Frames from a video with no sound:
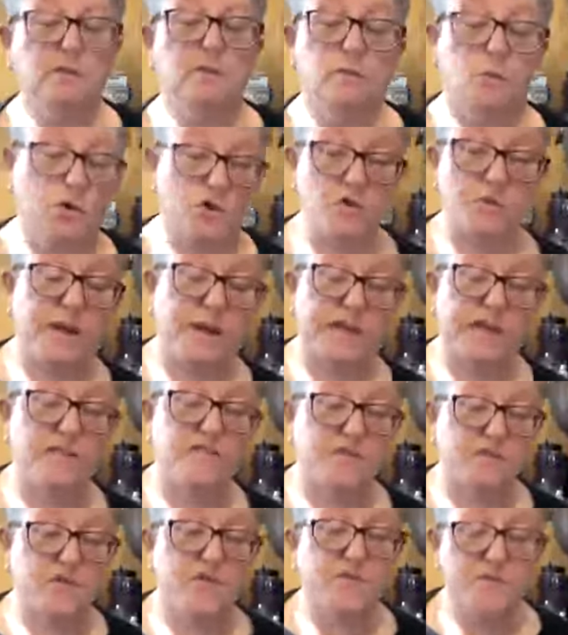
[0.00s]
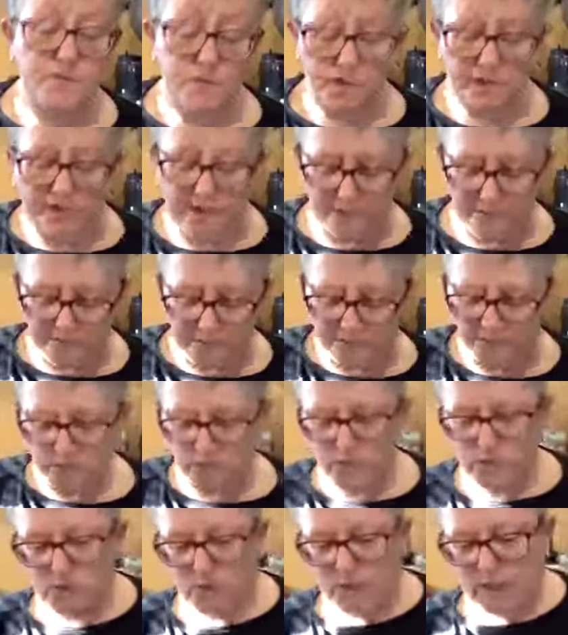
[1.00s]
Wash my hands first, very carefully, of
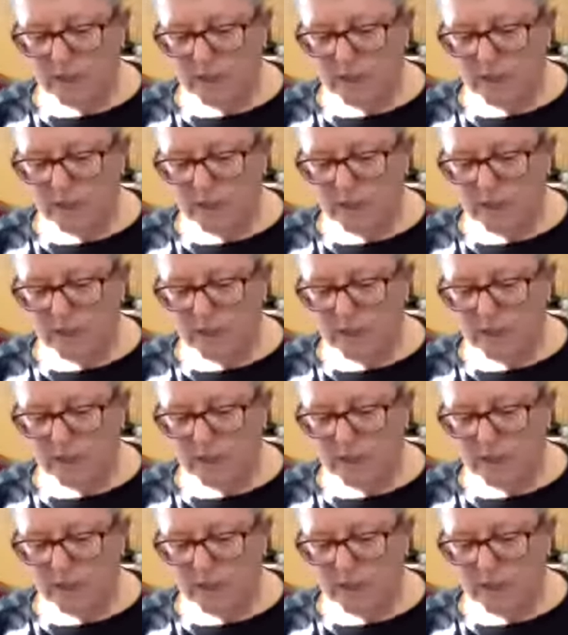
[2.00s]
course.